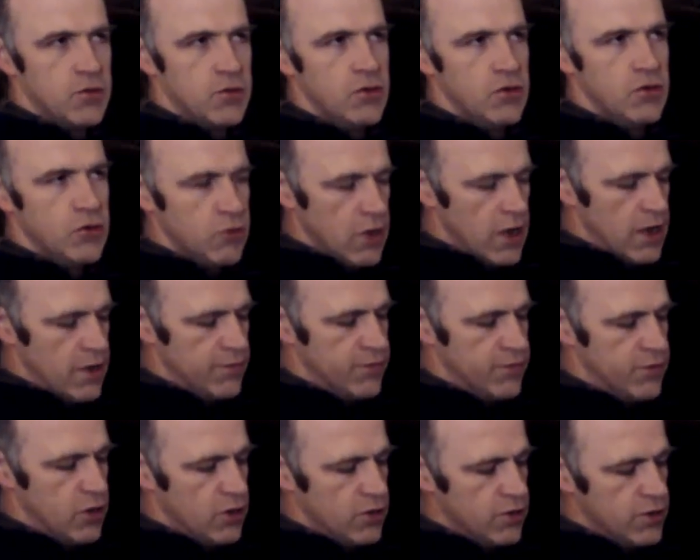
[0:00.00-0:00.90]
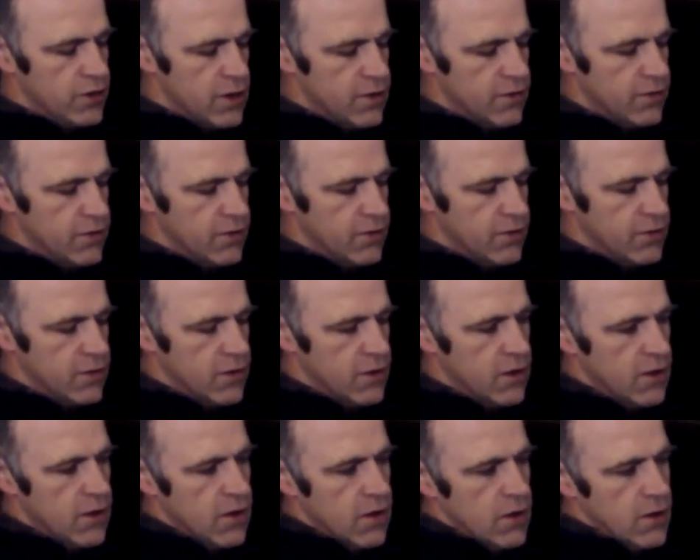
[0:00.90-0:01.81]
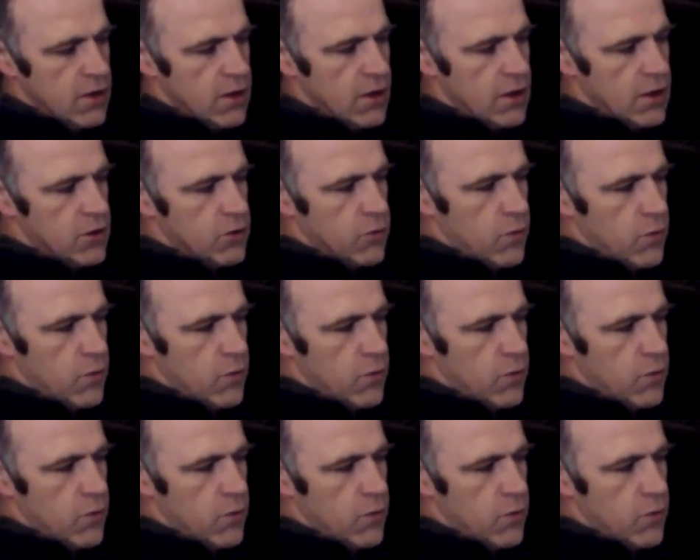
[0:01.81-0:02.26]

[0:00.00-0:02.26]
have done this, it